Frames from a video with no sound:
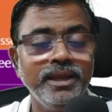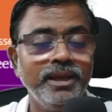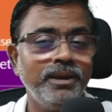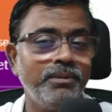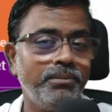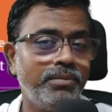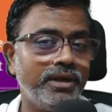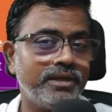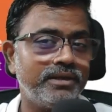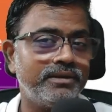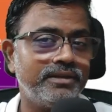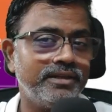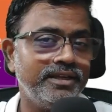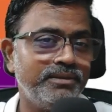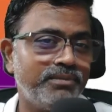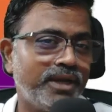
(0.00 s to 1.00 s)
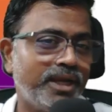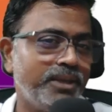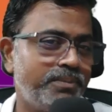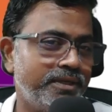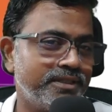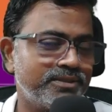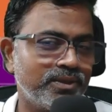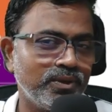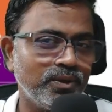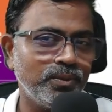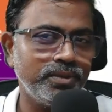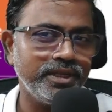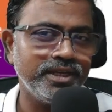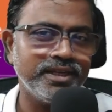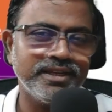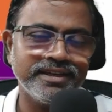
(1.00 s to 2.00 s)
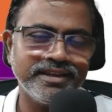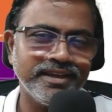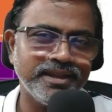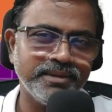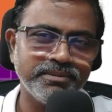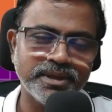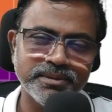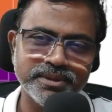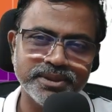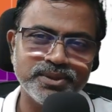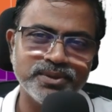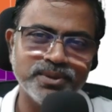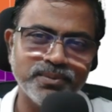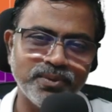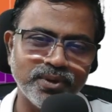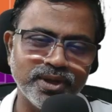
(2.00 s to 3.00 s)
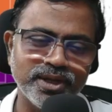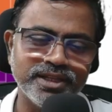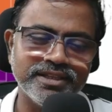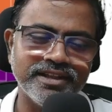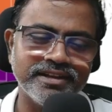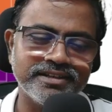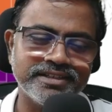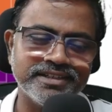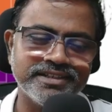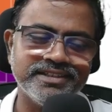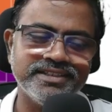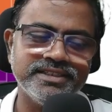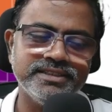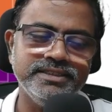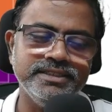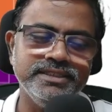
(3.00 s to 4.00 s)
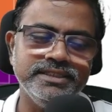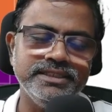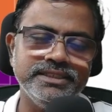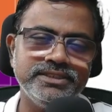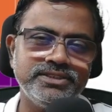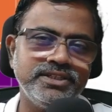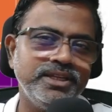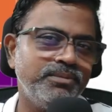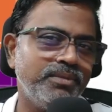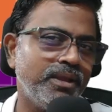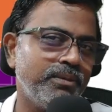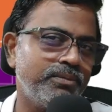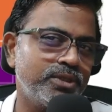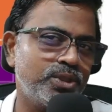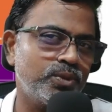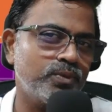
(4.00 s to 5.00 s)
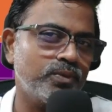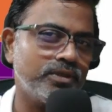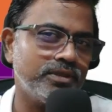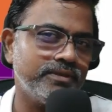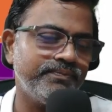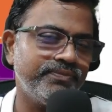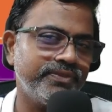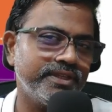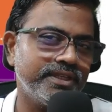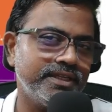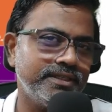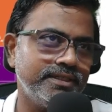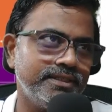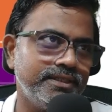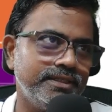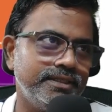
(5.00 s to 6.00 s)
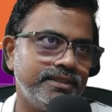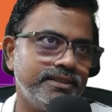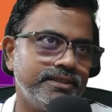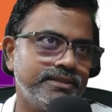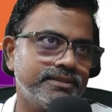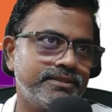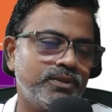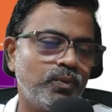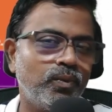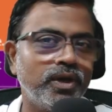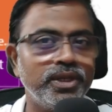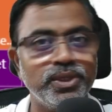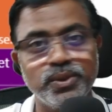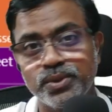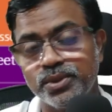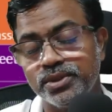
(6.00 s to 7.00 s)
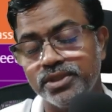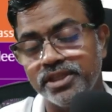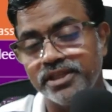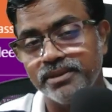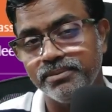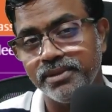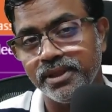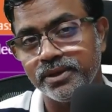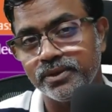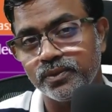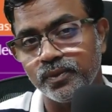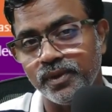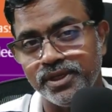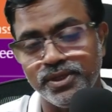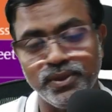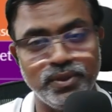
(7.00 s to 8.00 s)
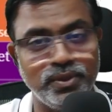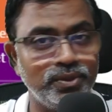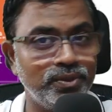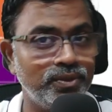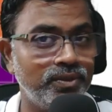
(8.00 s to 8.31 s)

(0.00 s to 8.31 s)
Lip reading: But in my personal opinion, again, I'm coming to the point that the tree map visual is the one you should think about when your